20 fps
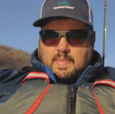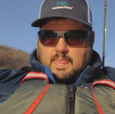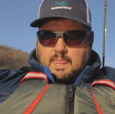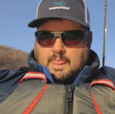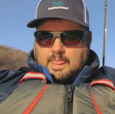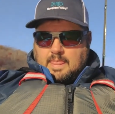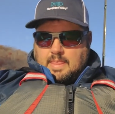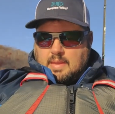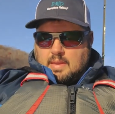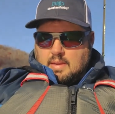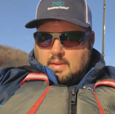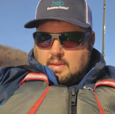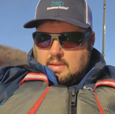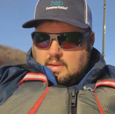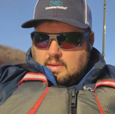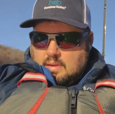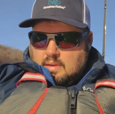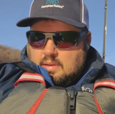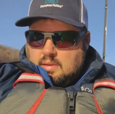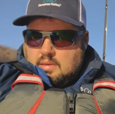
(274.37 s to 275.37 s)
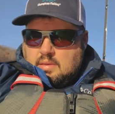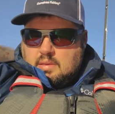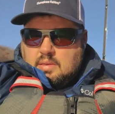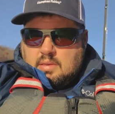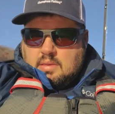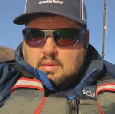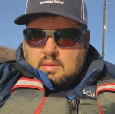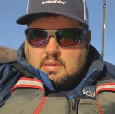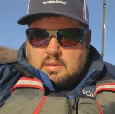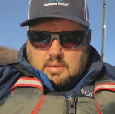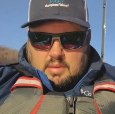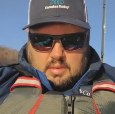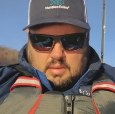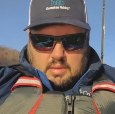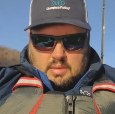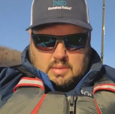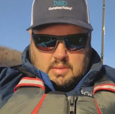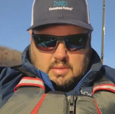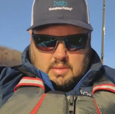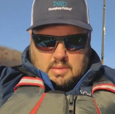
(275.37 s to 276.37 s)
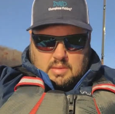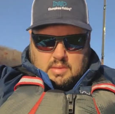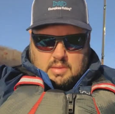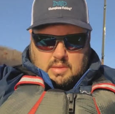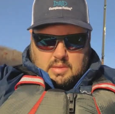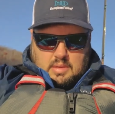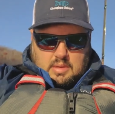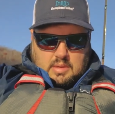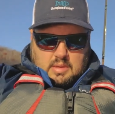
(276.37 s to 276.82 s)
(no one is talking)